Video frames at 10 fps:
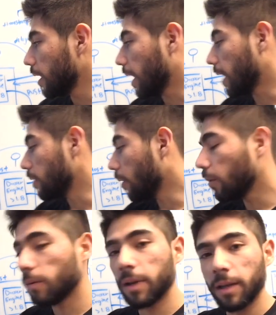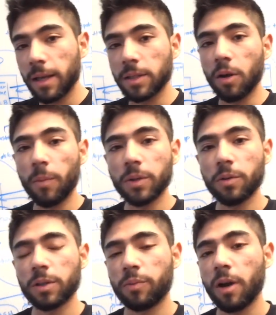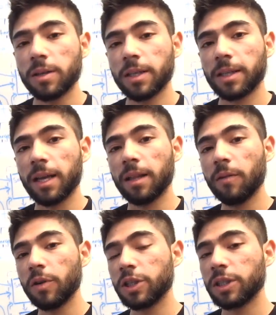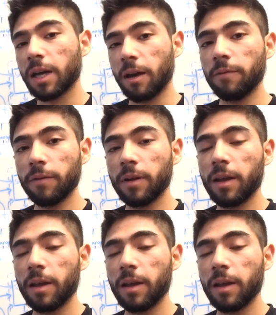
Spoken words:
And Notary is an open source project that leveraged TUF